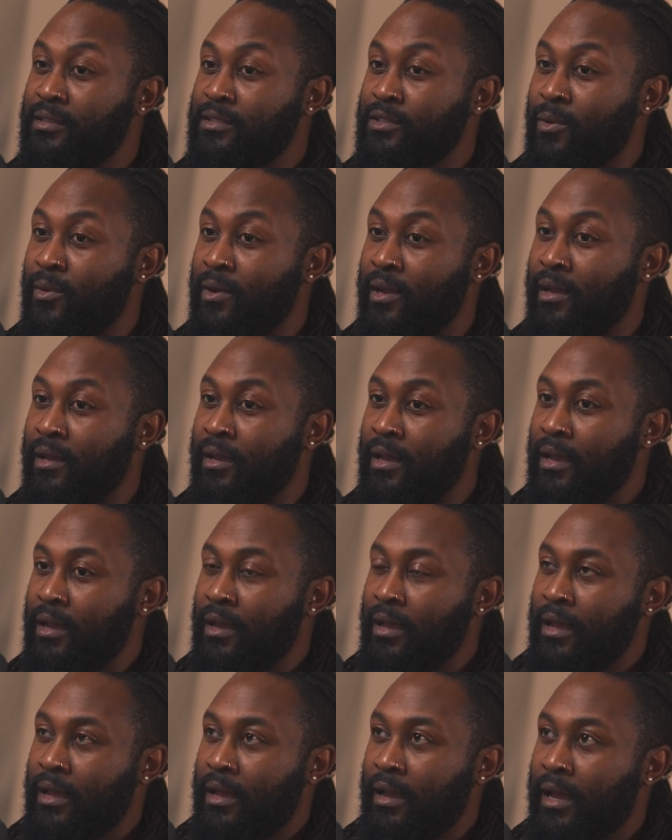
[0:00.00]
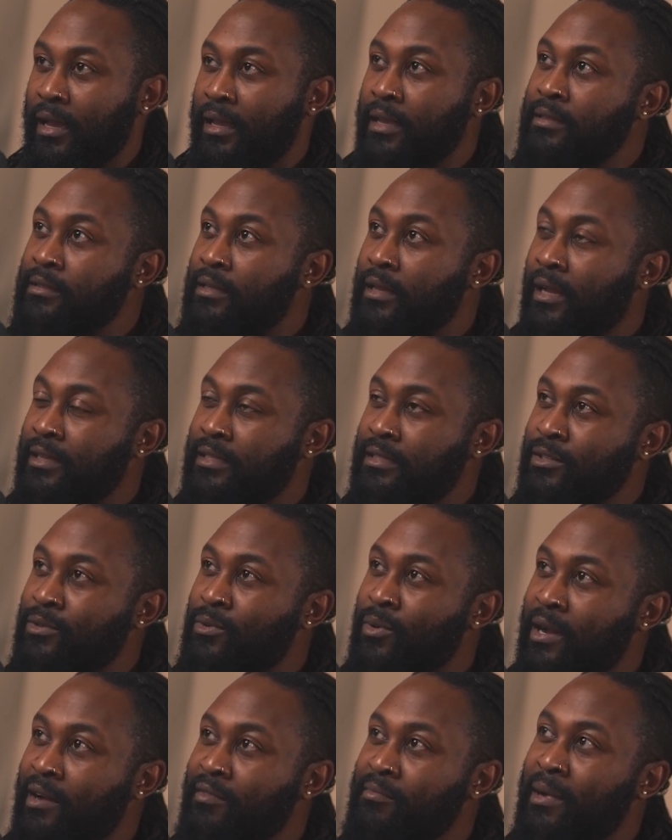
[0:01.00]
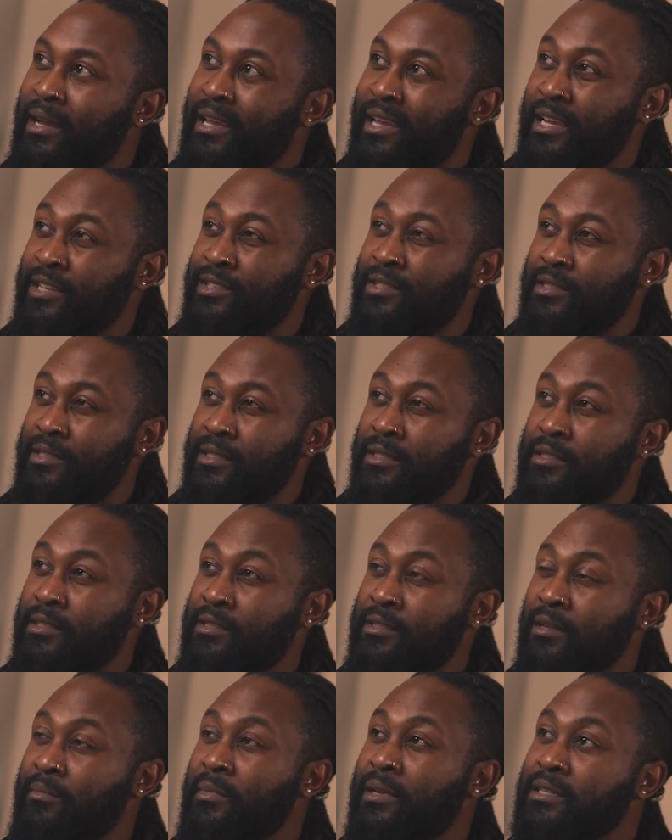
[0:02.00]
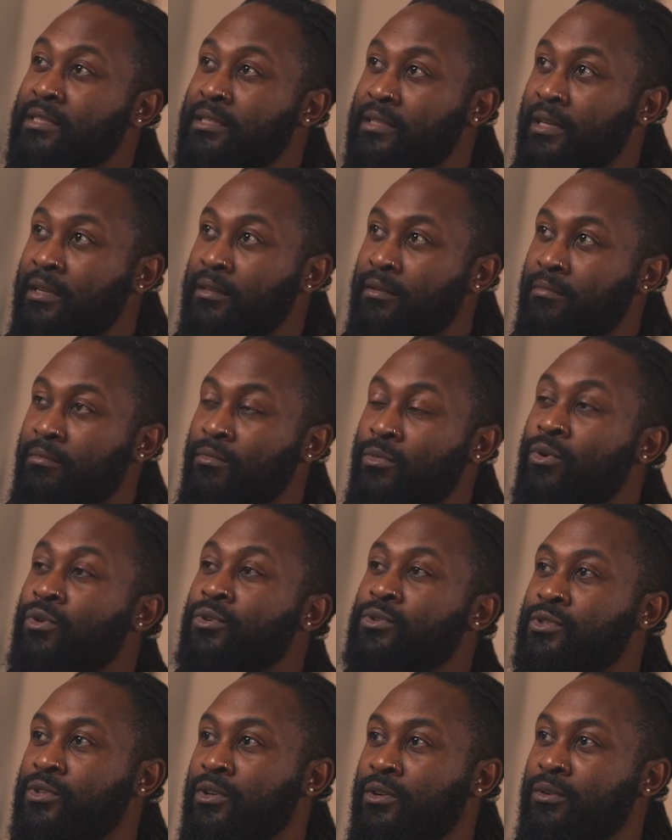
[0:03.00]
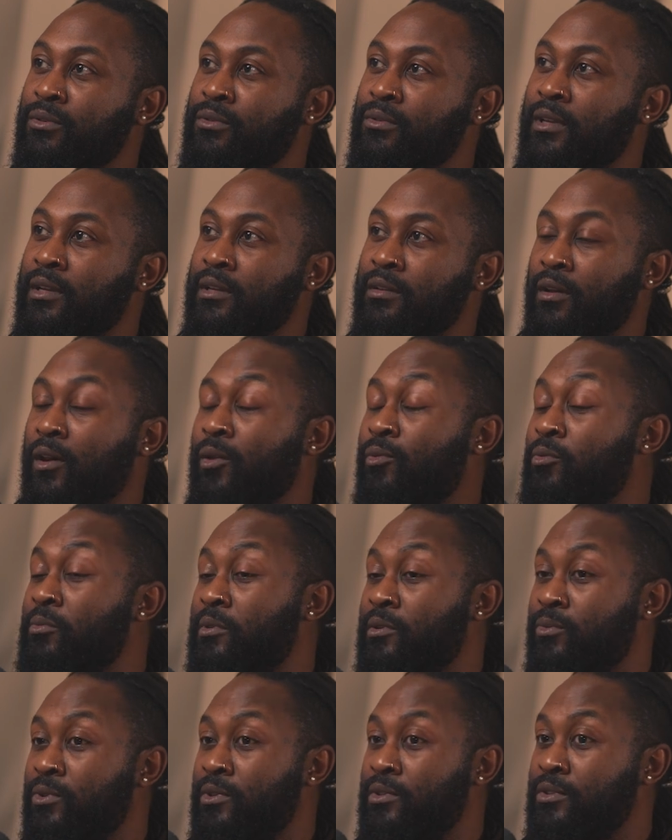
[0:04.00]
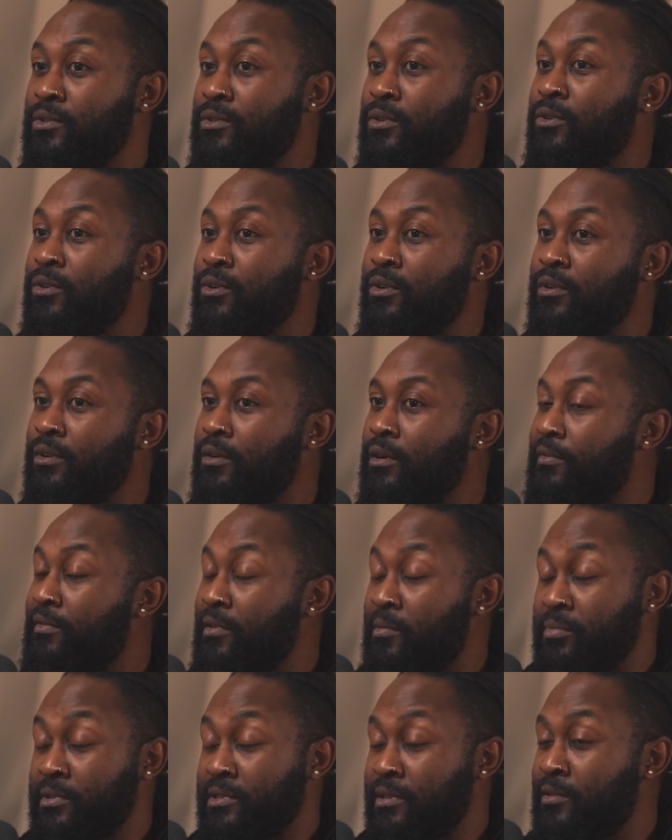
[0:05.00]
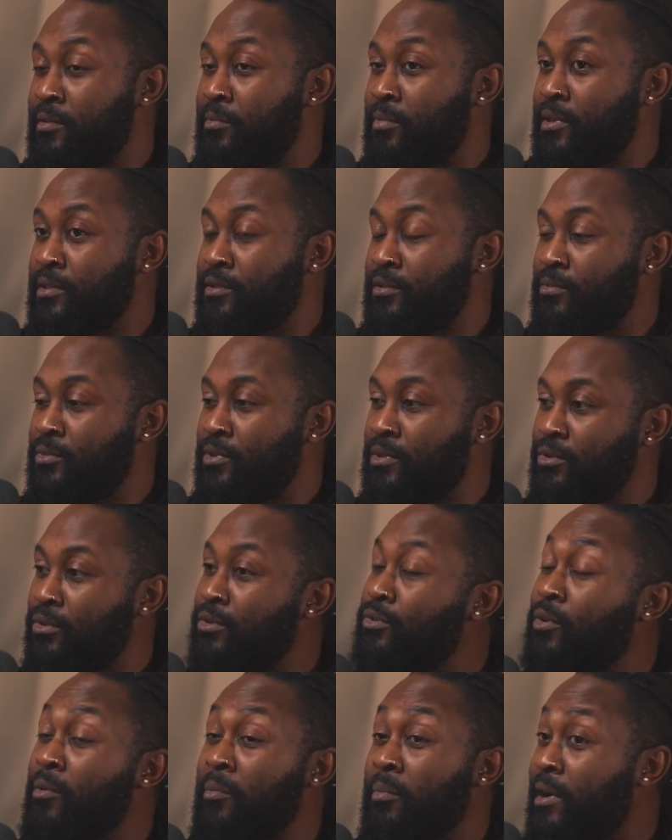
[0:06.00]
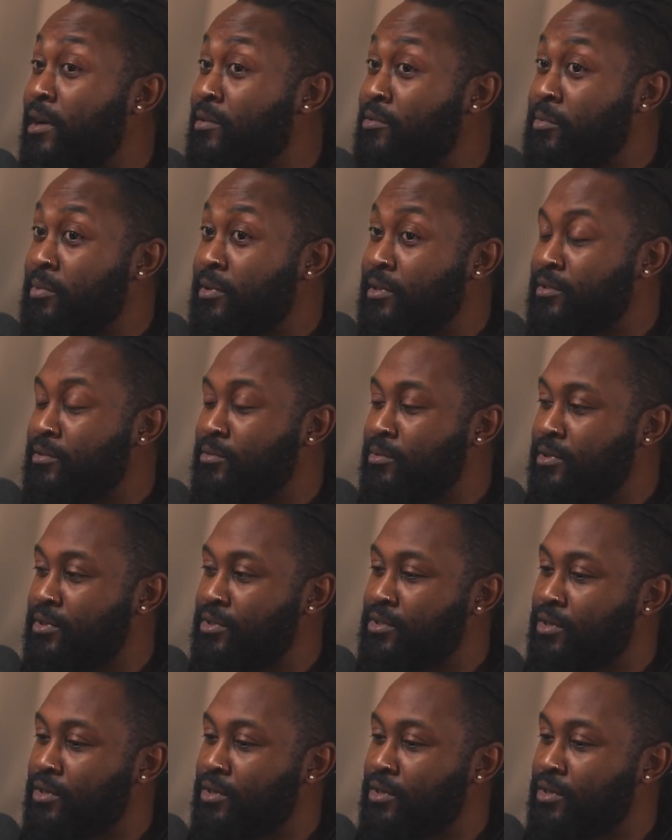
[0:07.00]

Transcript: So I still have my agency to some extent, more so than a woman would, or a femme presenting person would, or non-binary person would.